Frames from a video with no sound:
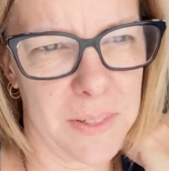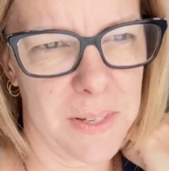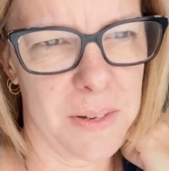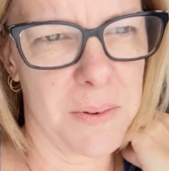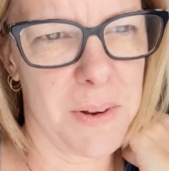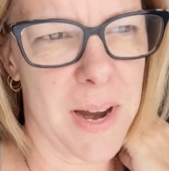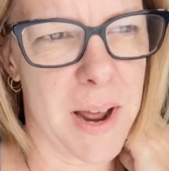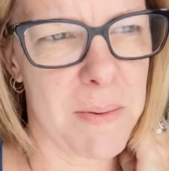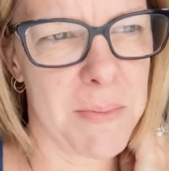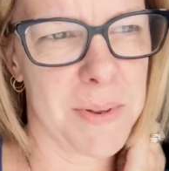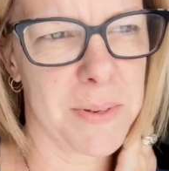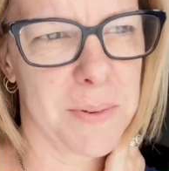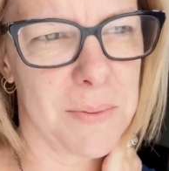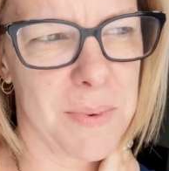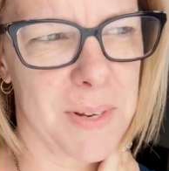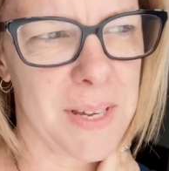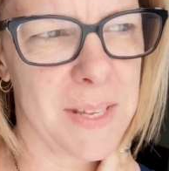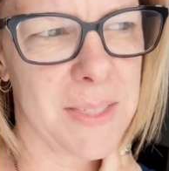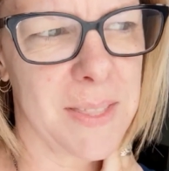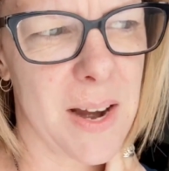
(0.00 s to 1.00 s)
see what happens when
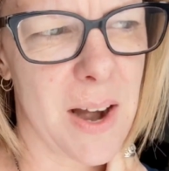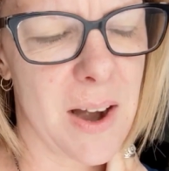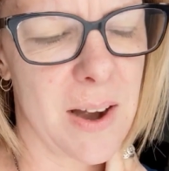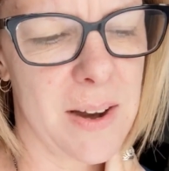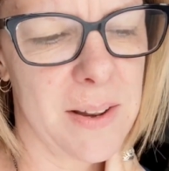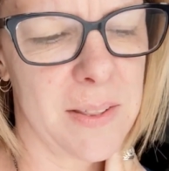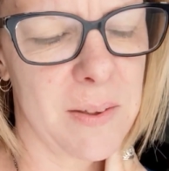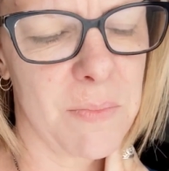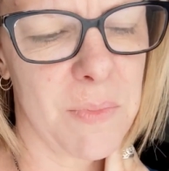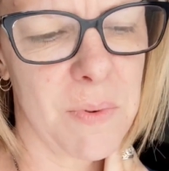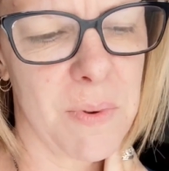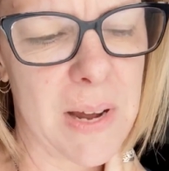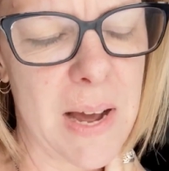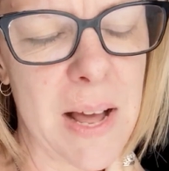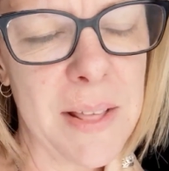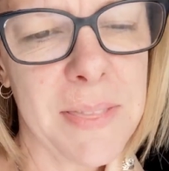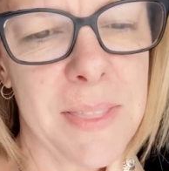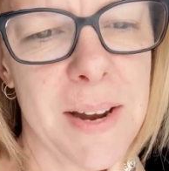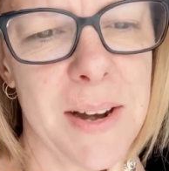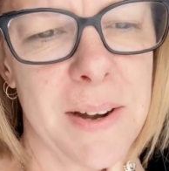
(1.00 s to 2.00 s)
we get there. And then when we
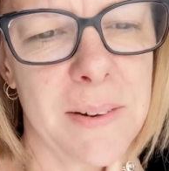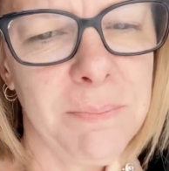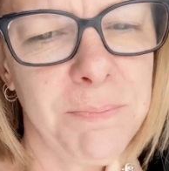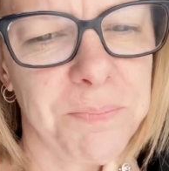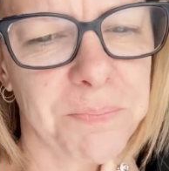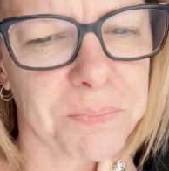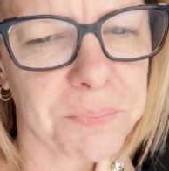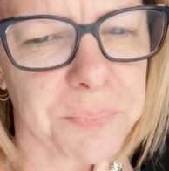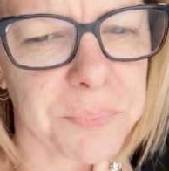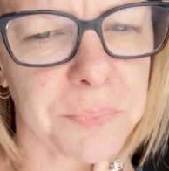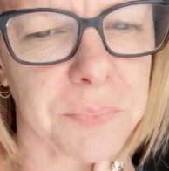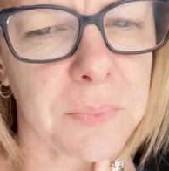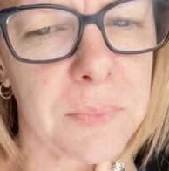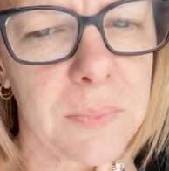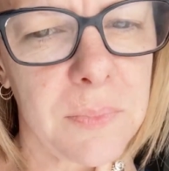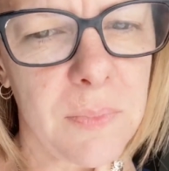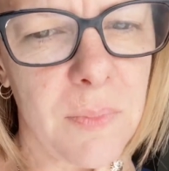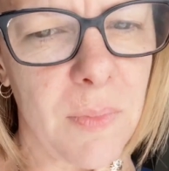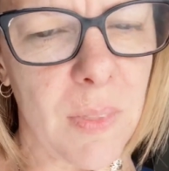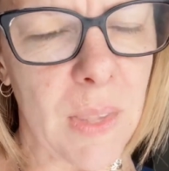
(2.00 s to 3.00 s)
got there,
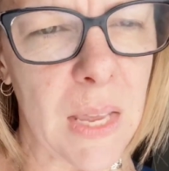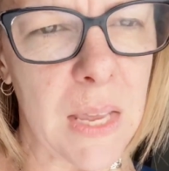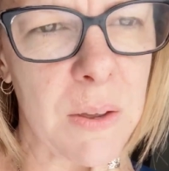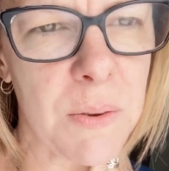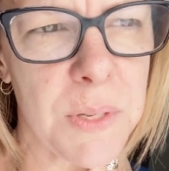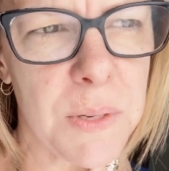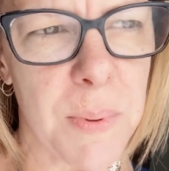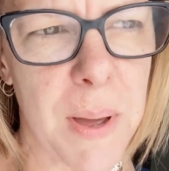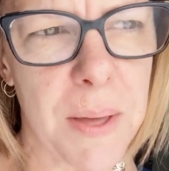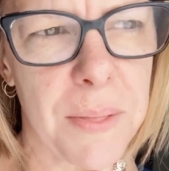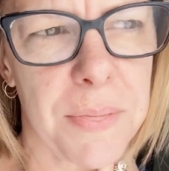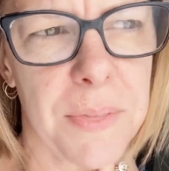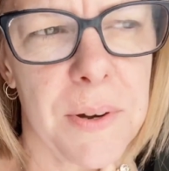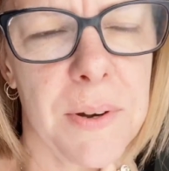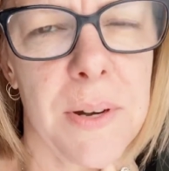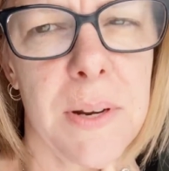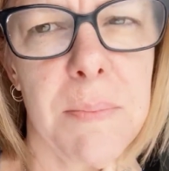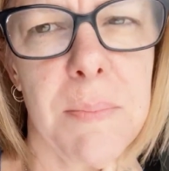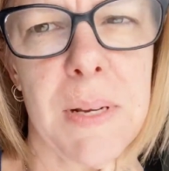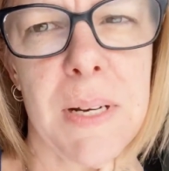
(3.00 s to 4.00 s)
it was about
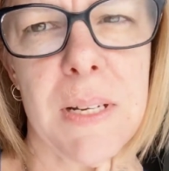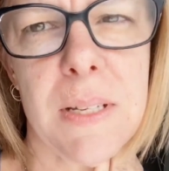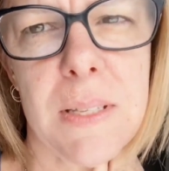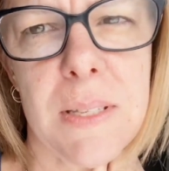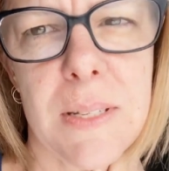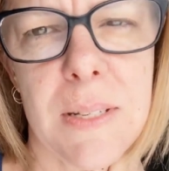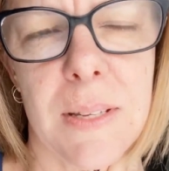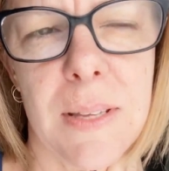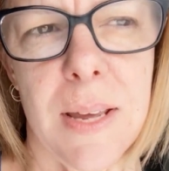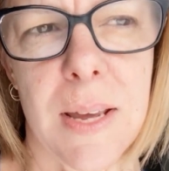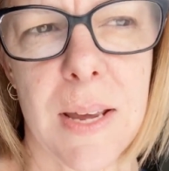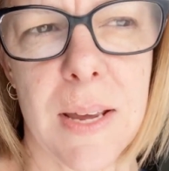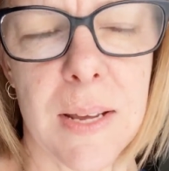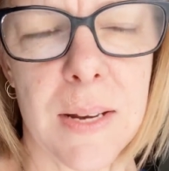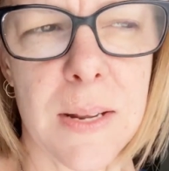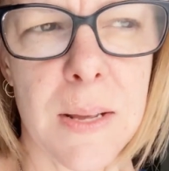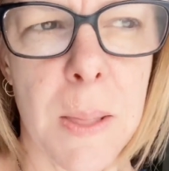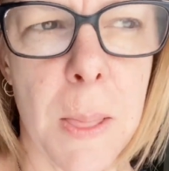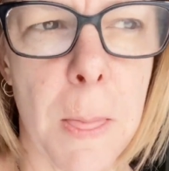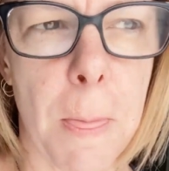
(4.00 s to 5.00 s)
30 minutes
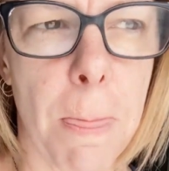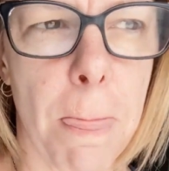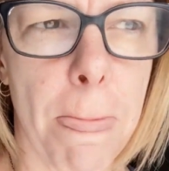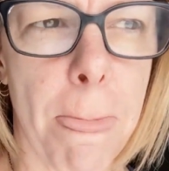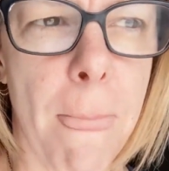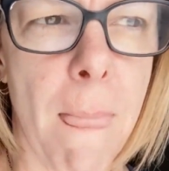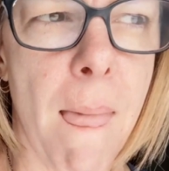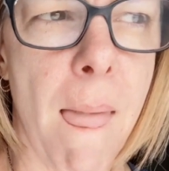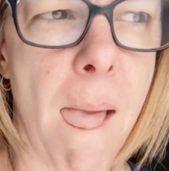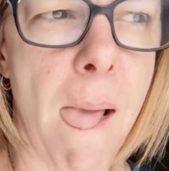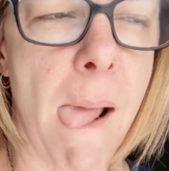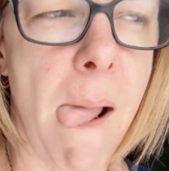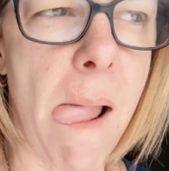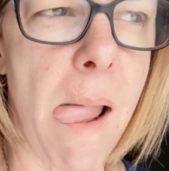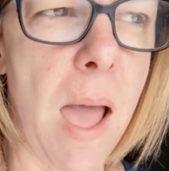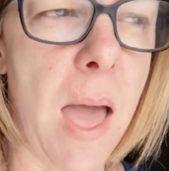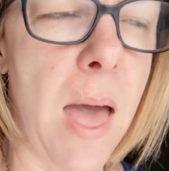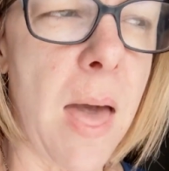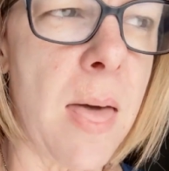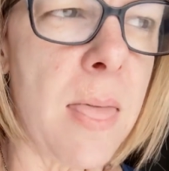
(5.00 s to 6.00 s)
delayed.
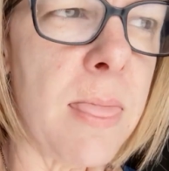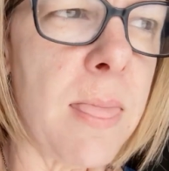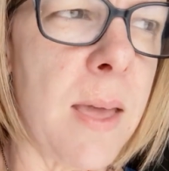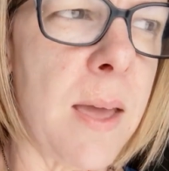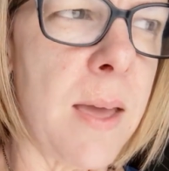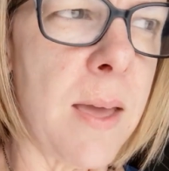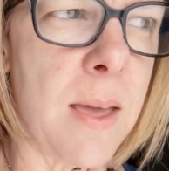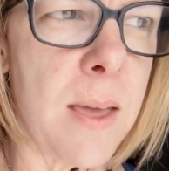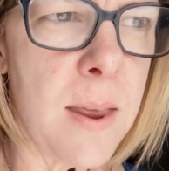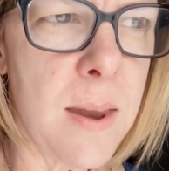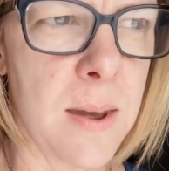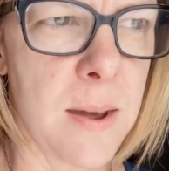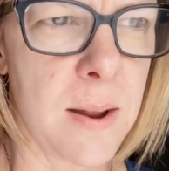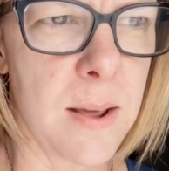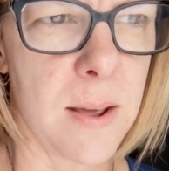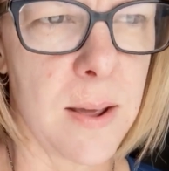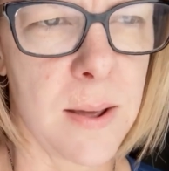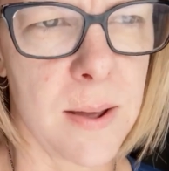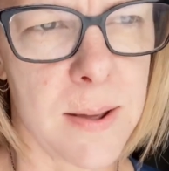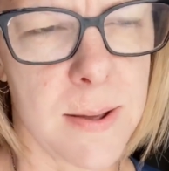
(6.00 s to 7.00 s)
And then